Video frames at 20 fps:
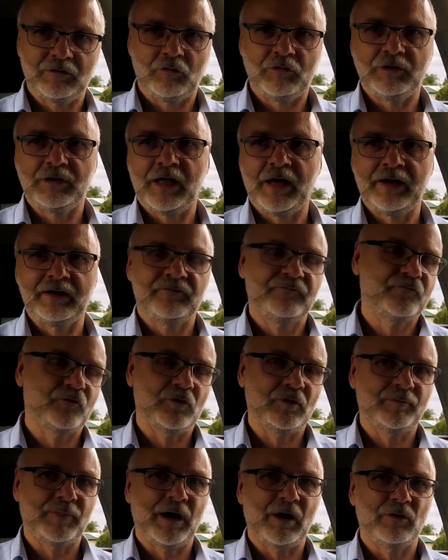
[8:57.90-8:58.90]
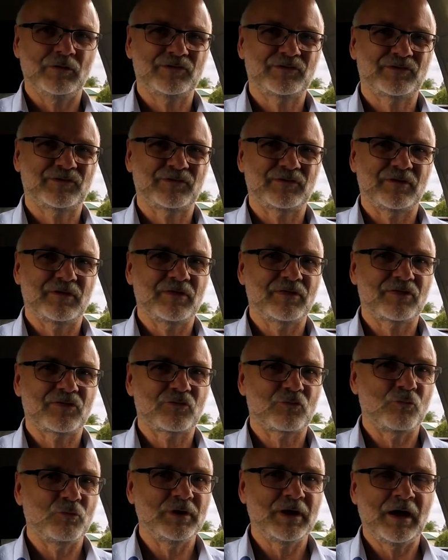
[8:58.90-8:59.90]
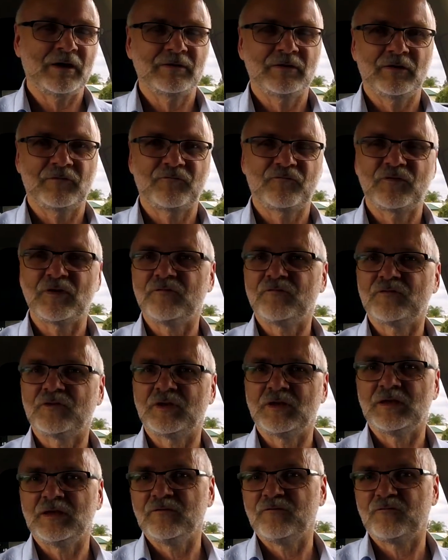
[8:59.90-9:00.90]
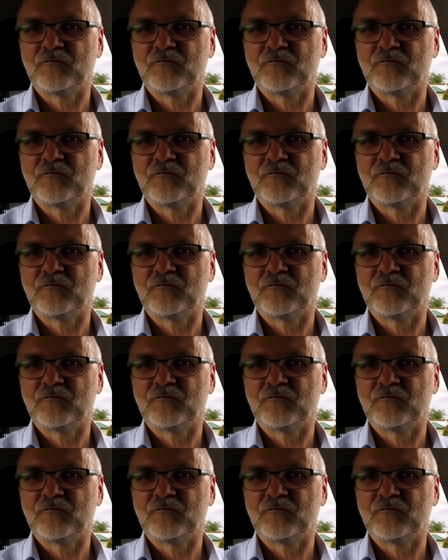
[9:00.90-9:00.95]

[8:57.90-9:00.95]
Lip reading: online for about 350,